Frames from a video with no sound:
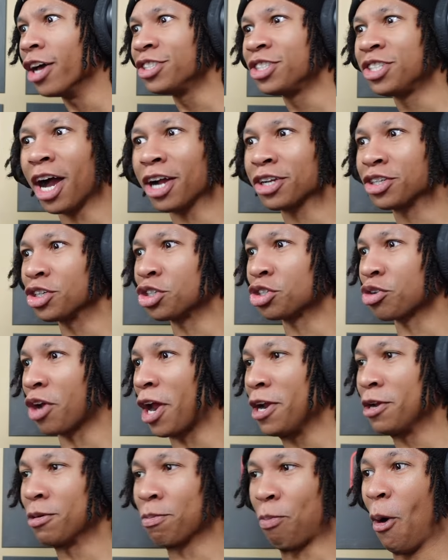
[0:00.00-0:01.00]
Dr.
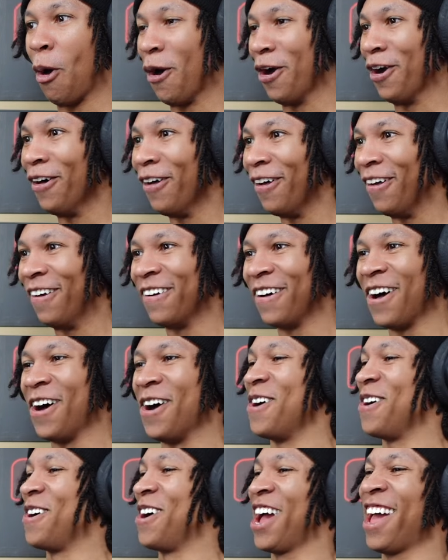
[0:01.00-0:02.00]
Strange Portal?
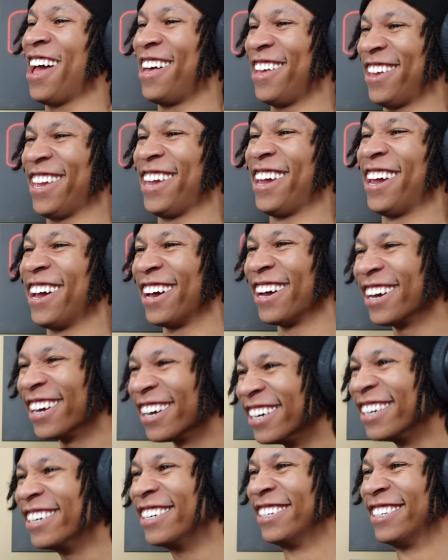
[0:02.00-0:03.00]
Oh, hell
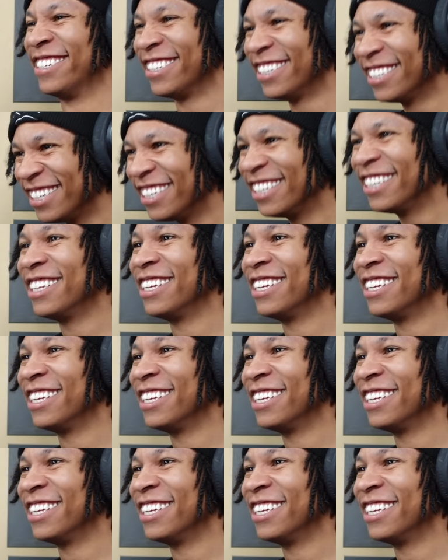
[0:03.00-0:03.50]
yeah.